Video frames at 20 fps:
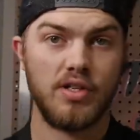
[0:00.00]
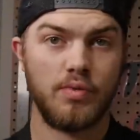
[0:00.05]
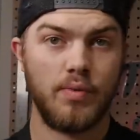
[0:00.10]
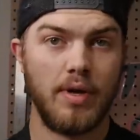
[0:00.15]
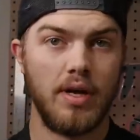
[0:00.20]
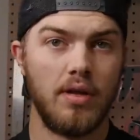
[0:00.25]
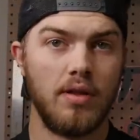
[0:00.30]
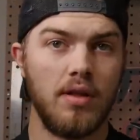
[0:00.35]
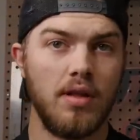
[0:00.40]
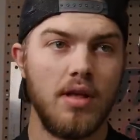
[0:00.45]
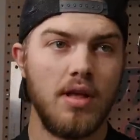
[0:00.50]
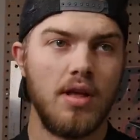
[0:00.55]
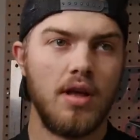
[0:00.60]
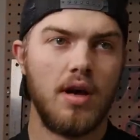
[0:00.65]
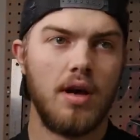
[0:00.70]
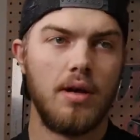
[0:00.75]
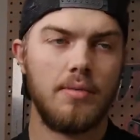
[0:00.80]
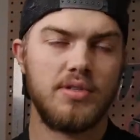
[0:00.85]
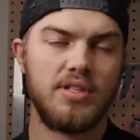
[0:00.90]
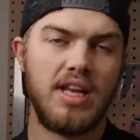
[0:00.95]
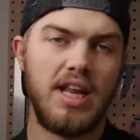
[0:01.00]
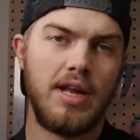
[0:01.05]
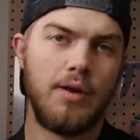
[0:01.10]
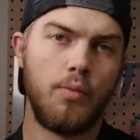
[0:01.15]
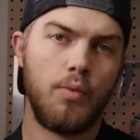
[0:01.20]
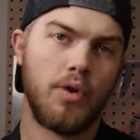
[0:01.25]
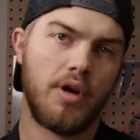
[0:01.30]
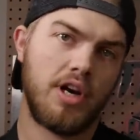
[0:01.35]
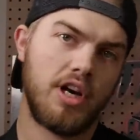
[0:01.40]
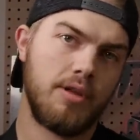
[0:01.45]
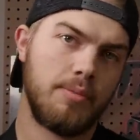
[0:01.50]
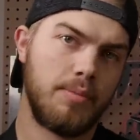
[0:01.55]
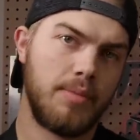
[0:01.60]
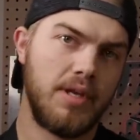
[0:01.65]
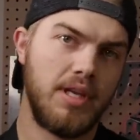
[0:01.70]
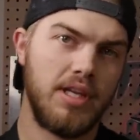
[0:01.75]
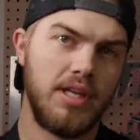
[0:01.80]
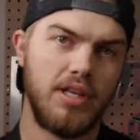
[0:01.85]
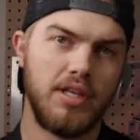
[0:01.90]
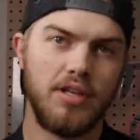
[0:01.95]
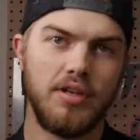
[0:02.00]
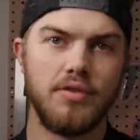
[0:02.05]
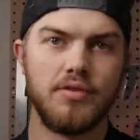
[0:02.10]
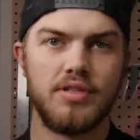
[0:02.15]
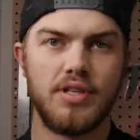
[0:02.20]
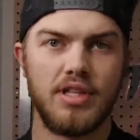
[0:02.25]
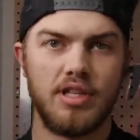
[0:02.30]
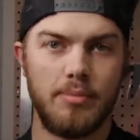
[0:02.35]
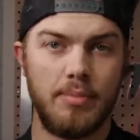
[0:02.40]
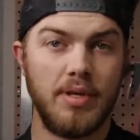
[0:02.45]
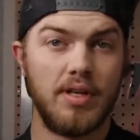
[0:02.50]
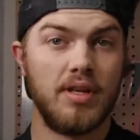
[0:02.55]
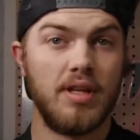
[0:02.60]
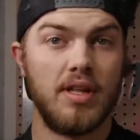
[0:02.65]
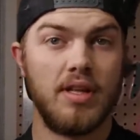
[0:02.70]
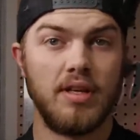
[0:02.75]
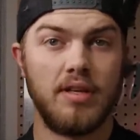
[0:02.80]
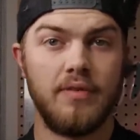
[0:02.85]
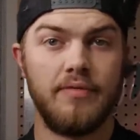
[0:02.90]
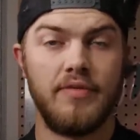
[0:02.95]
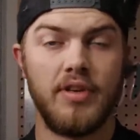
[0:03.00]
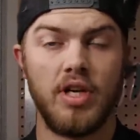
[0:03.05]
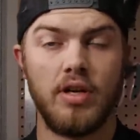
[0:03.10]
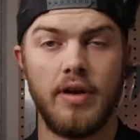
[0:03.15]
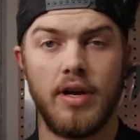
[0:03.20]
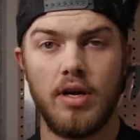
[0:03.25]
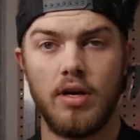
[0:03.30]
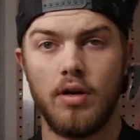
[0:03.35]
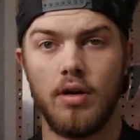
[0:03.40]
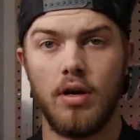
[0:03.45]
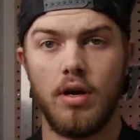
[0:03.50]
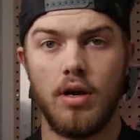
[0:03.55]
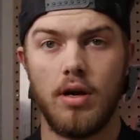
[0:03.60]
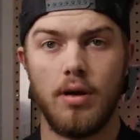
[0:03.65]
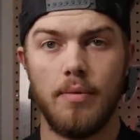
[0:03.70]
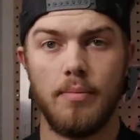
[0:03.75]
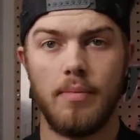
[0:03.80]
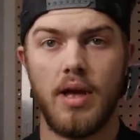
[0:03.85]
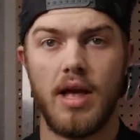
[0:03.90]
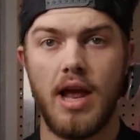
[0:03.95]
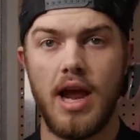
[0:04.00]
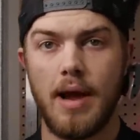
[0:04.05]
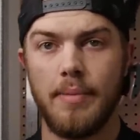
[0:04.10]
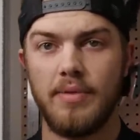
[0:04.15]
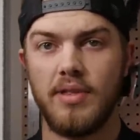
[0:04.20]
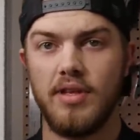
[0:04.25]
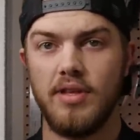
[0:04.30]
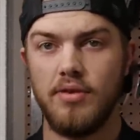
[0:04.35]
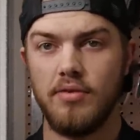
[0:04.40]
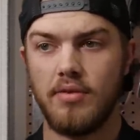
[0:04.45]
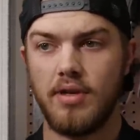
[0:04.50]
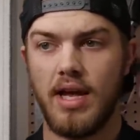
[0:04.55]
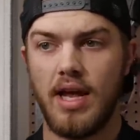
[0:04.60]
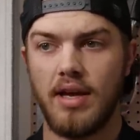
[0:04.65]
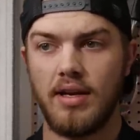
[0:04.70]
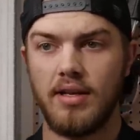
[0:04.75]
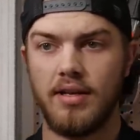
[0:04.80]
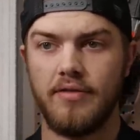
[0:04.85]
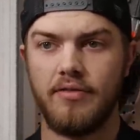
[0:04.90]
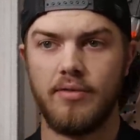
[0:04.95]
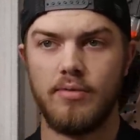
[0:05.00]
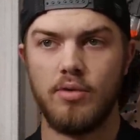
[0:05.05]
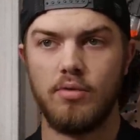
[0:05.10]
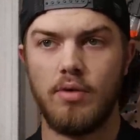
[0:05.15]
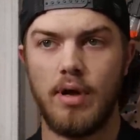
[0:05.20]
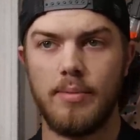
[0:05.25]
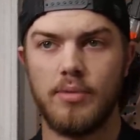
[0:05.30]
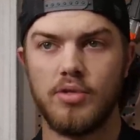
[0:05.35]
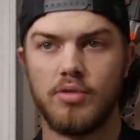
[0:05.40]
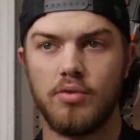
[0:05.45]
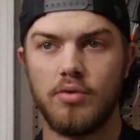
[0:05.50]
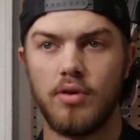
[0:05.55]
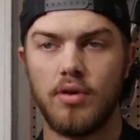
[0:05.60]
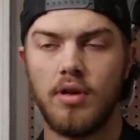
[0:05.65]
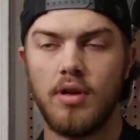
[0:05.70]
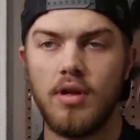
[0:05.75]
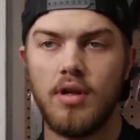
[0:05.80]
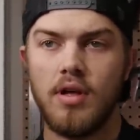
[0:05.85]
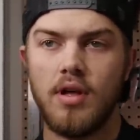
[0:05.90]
as well. Um, today we're going to be using the BLHeli configurator um, app that you can get from the web store.